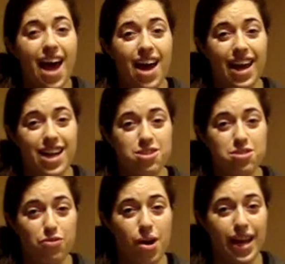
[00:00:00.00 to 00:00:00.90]
add 8 to
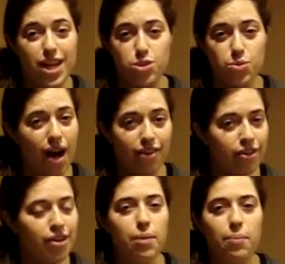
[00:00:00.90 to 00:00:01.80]
4 and get 12,
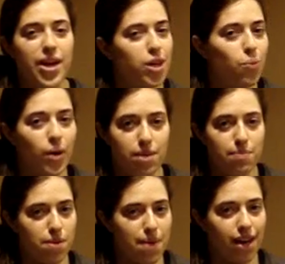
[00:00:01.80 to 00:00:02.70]
but you wouldn't
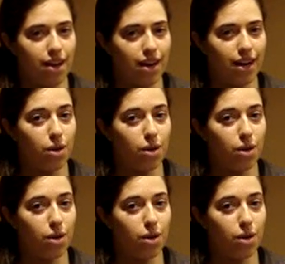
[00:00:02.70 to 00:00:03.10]
be making an